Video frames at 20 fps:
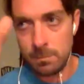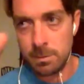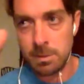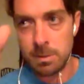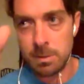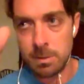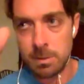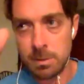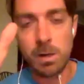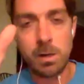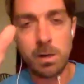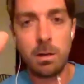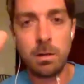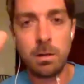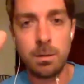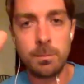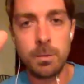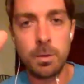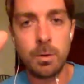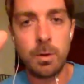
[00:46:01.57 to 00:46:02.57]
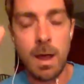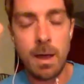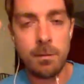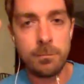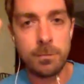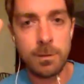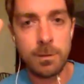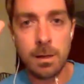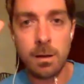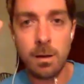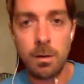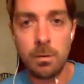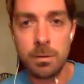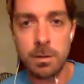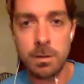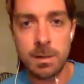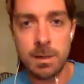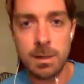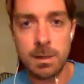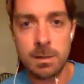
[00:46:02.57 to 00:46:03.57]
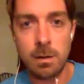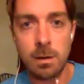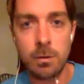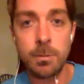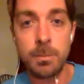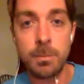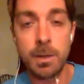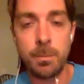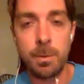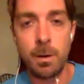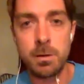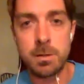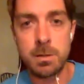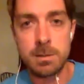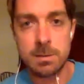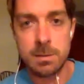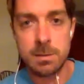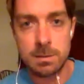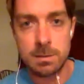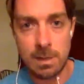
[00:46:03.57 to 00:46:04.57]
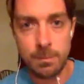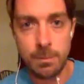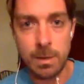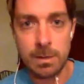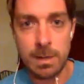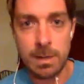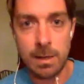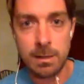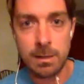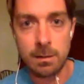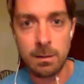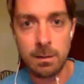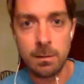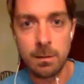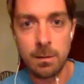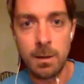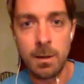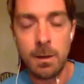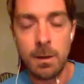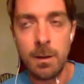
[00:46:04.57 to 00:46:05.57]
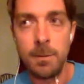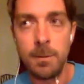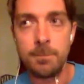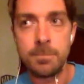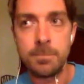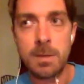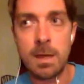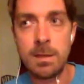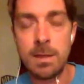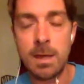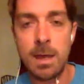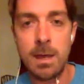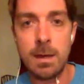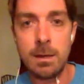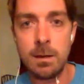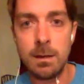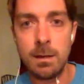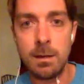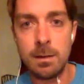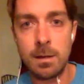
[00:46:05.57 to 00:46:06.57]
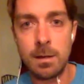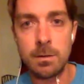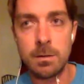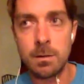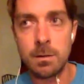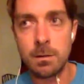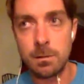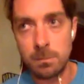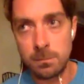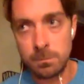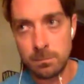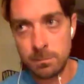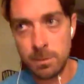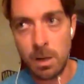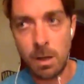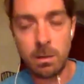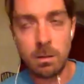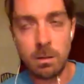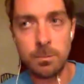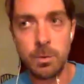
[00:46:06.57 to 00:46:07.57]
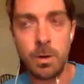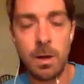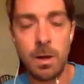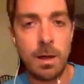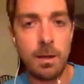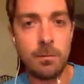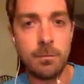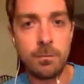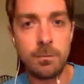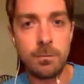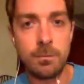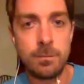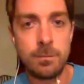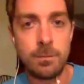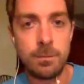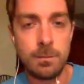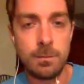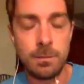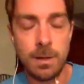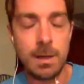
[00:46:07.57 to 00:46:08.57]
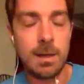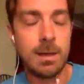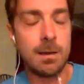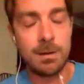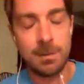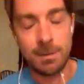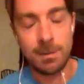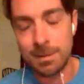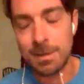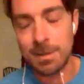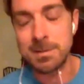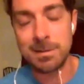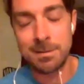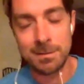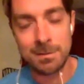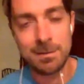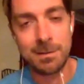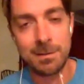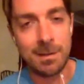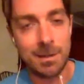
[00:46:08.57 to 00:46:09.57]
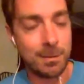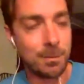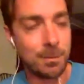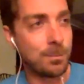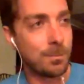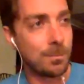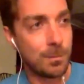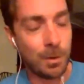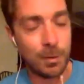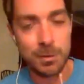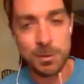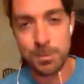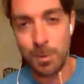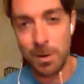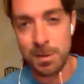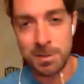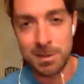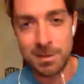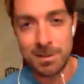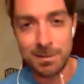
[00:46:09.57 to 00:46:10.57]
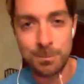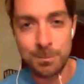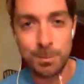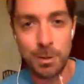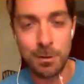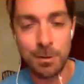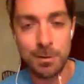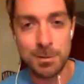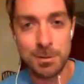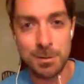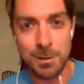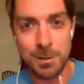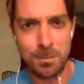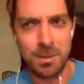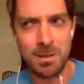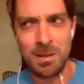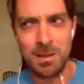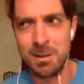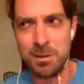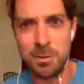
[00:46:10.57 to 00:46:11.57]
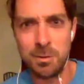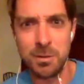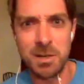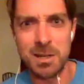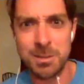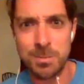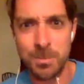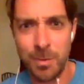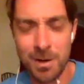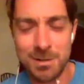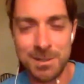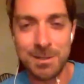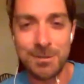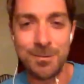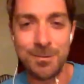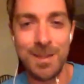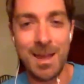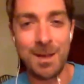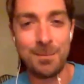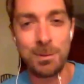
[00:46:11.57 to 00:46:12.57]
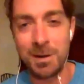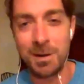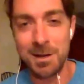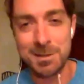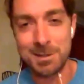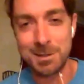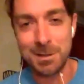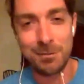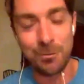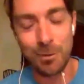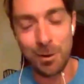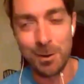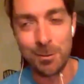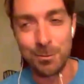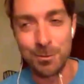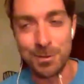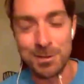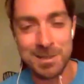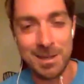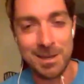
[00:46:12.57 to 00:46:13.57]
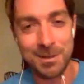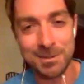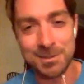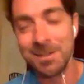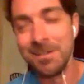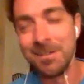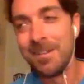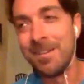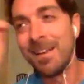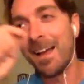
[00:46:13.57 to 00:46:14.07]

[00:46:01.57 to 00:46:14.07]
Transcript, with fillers: just one column will have like all the big purchases I made that year, and then another column will have, and it doesn't, like, all the spreadsheet purists are gonna be like, you don't need a spreadsheet for that, but I just love working with cells.